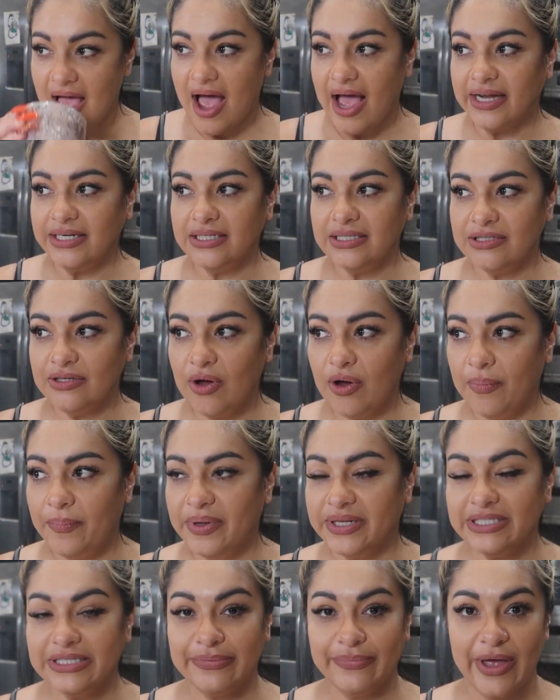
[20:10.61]
I just hope
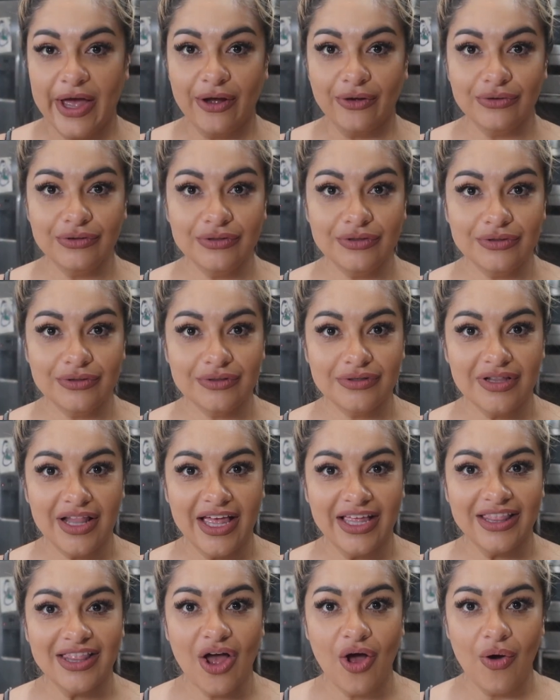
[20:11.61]
it smells
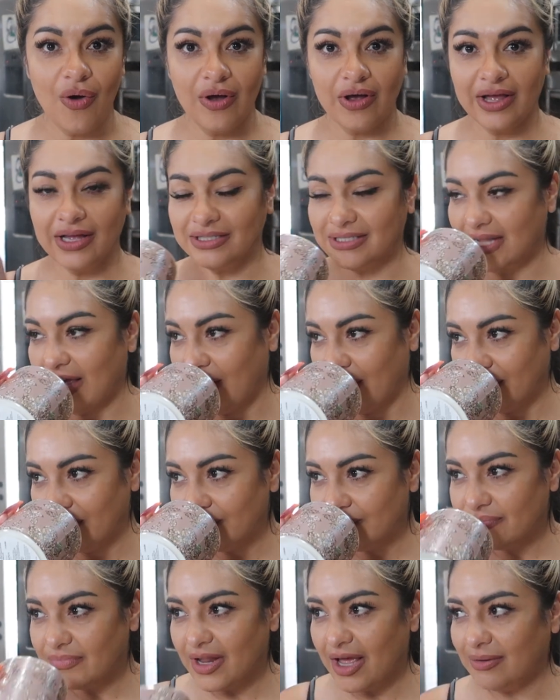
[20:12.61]
like the whole smell.